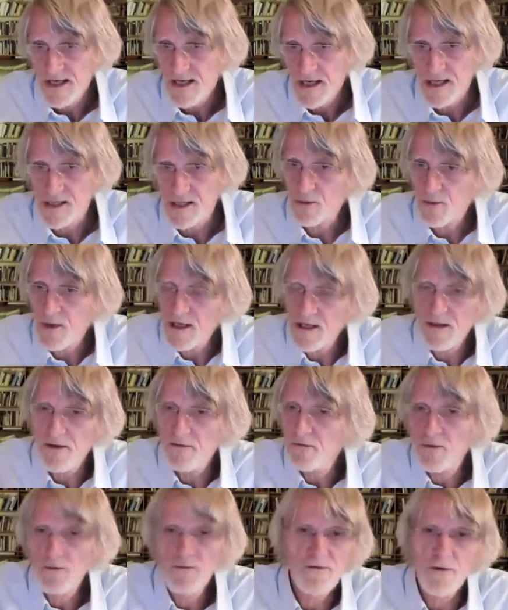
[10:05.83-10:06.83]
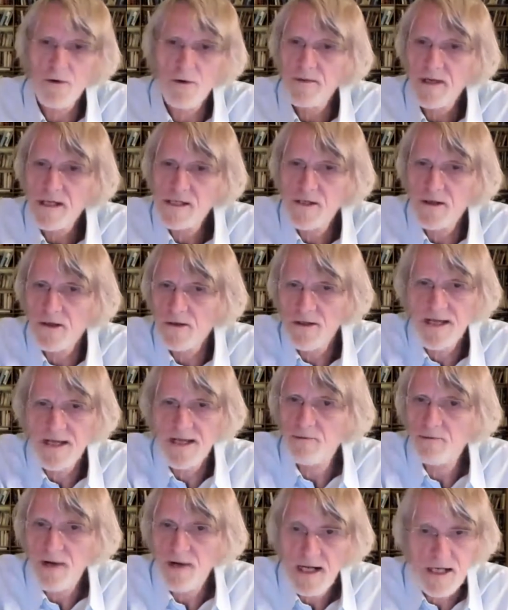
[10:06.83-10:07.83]
It's quite different from, it's not
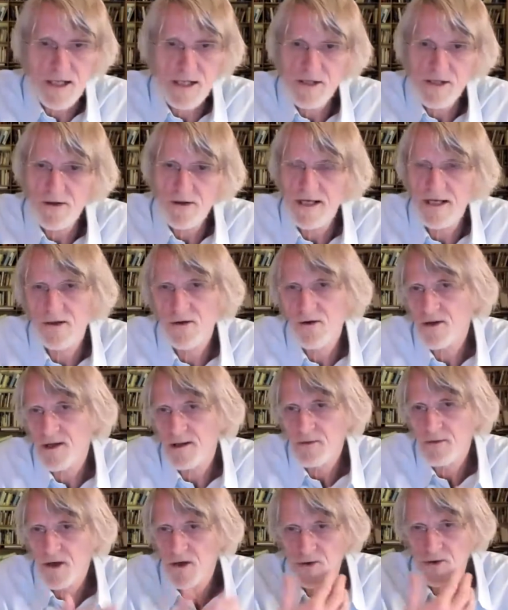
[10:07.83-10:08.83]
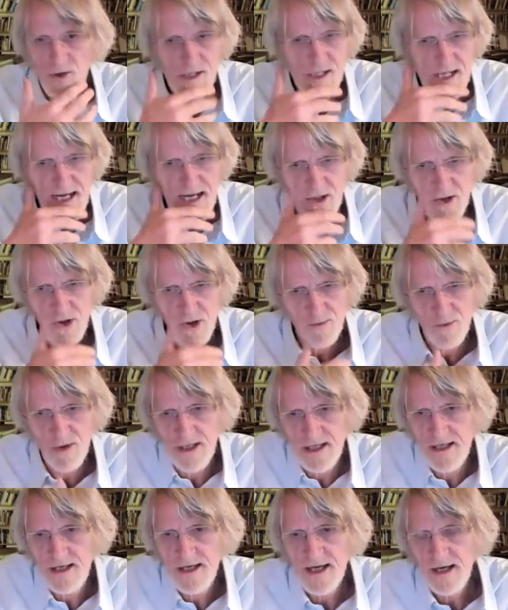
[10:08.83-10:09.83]
directly, certainly not in countries like
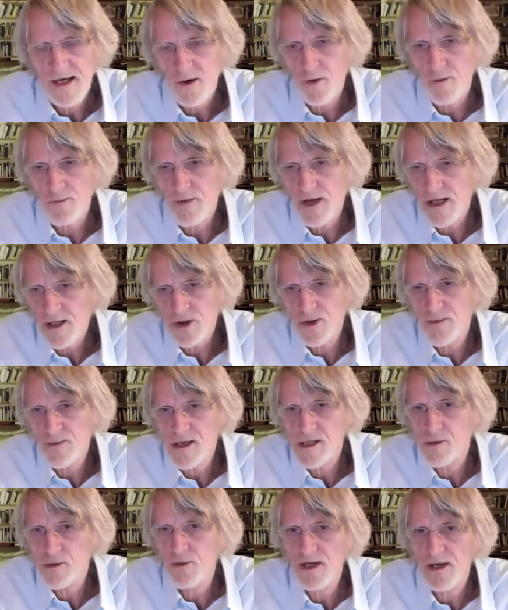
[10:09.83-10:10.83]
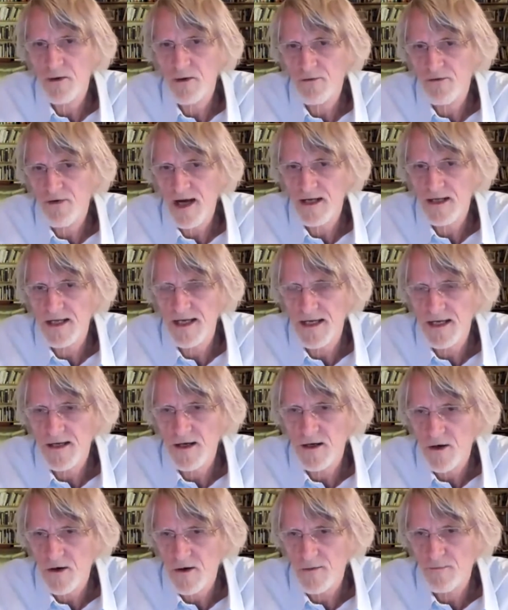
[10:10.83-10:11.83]
Germany or Belgium as a way of fighting
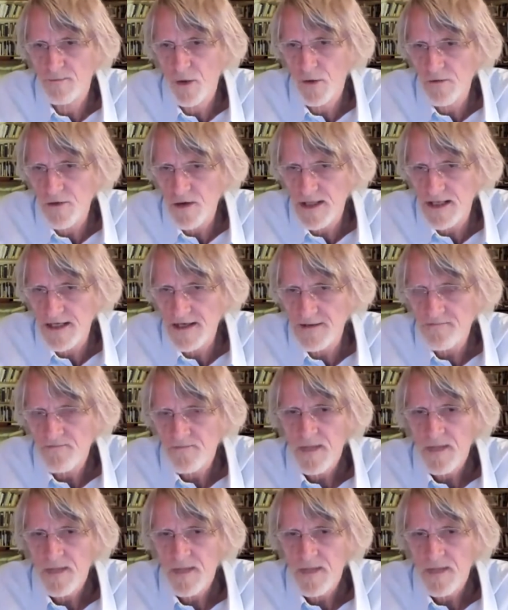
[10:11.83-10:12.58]
poverty.